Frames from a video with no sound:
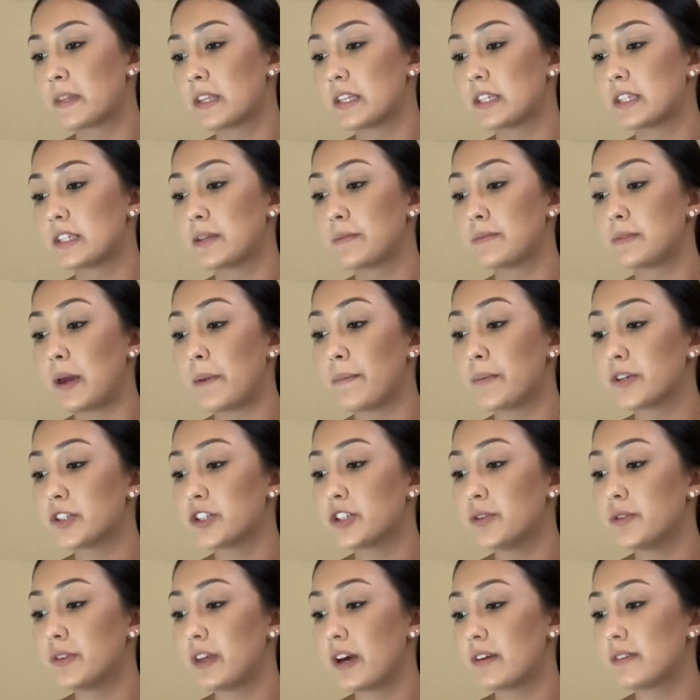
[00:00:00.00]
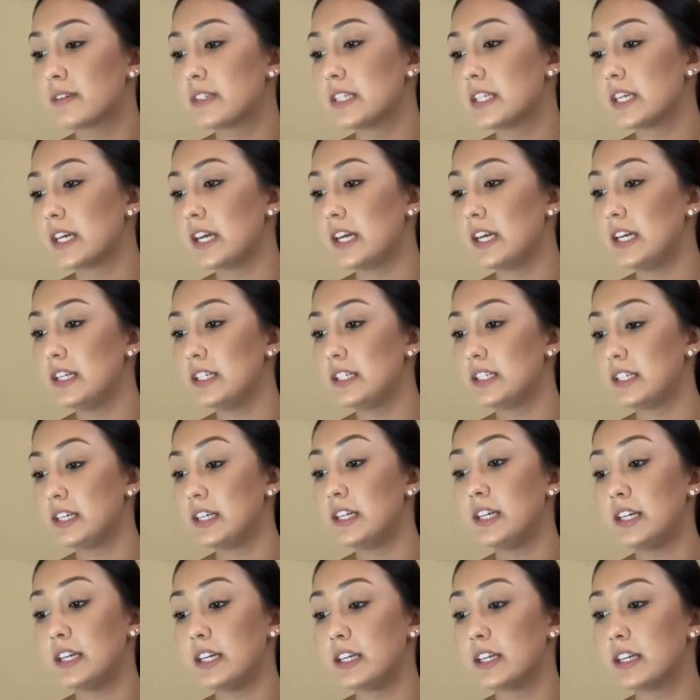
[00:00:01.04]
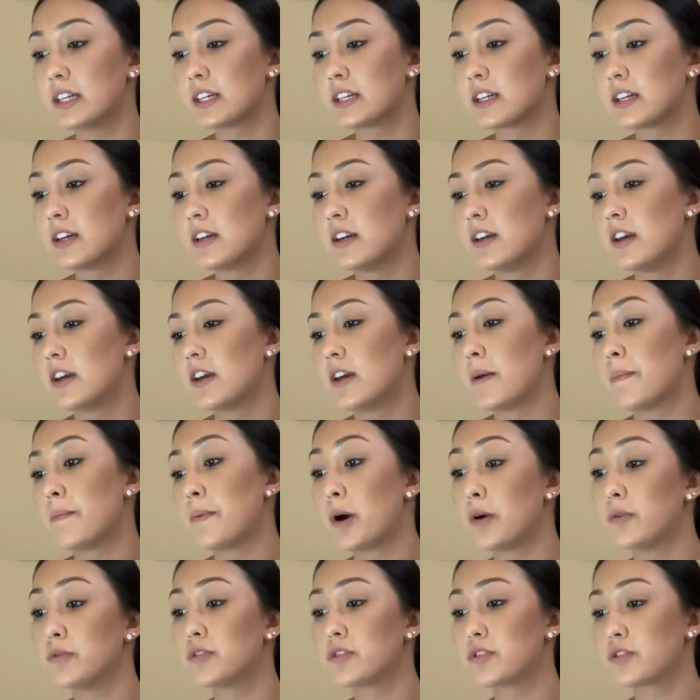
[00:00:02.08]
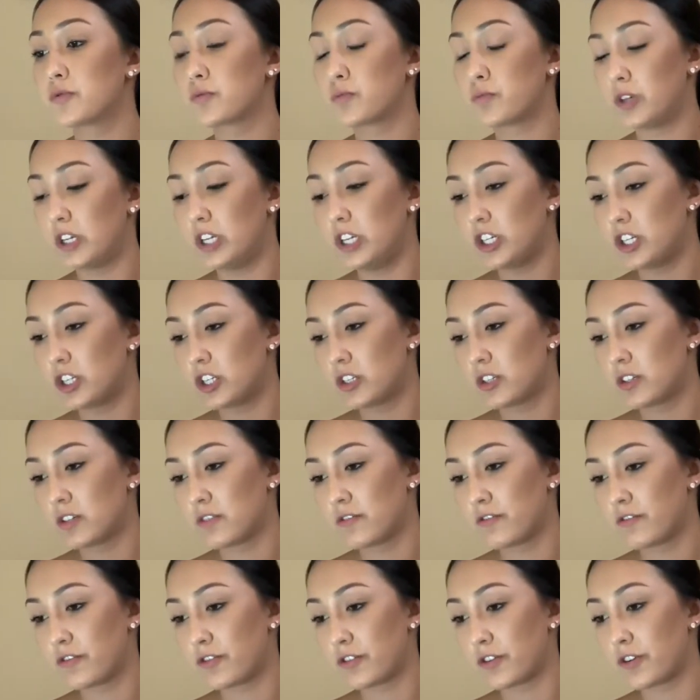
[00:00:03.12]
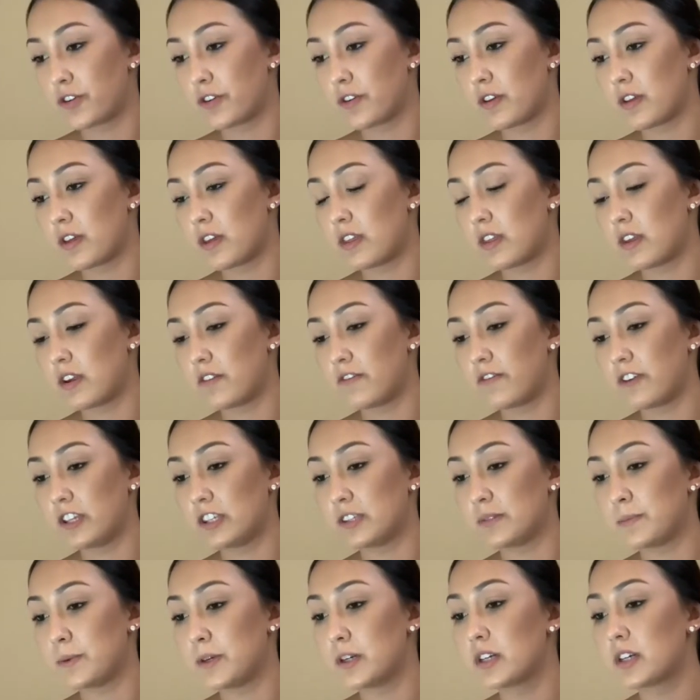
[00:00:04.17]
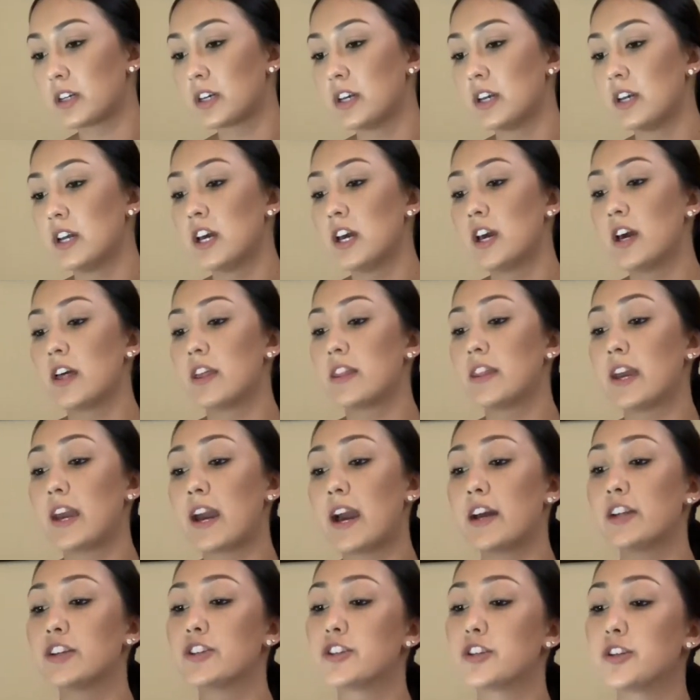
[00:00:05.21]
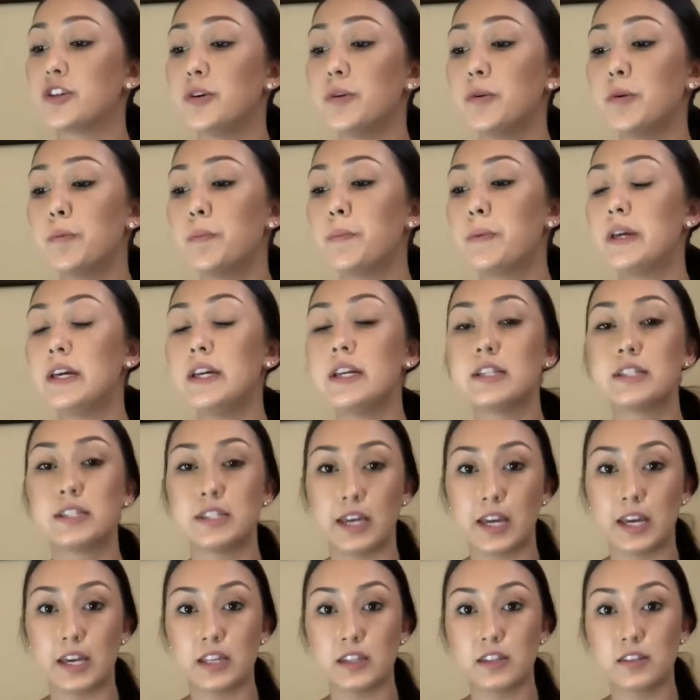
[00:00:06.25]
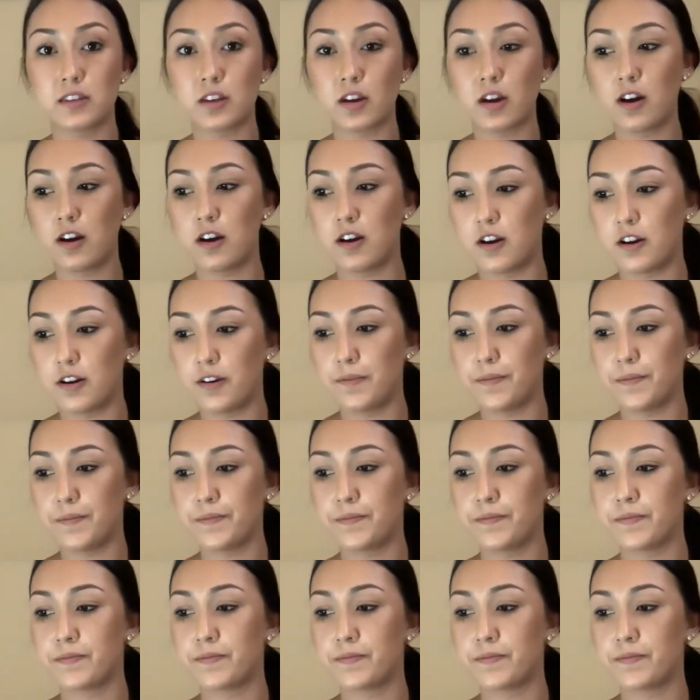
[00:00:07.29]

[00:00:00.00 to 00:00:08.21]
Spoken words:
September 2018 post reach for their Facebook, they had 2 peak days on